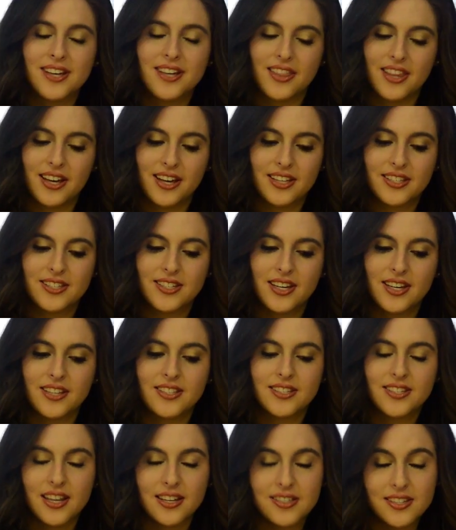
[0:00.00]
I think it's
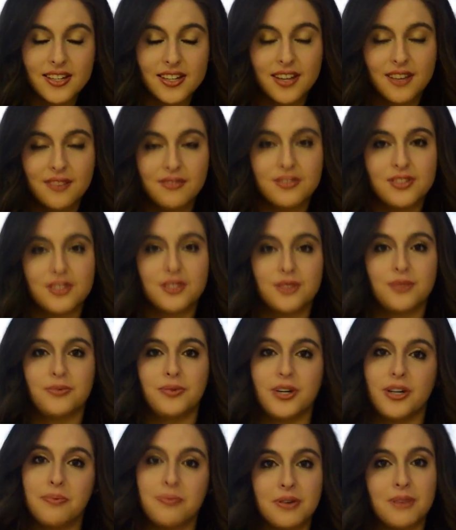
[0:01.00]
insensitive to
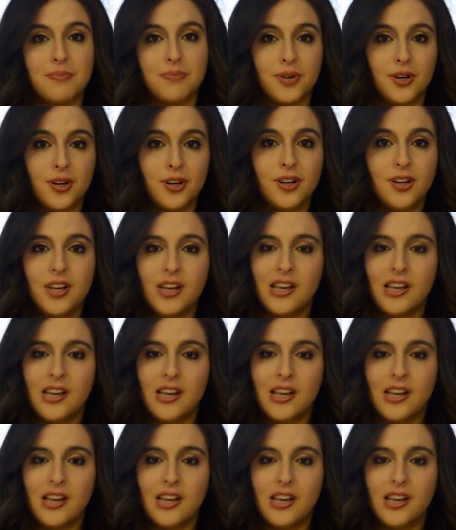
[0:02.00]
real people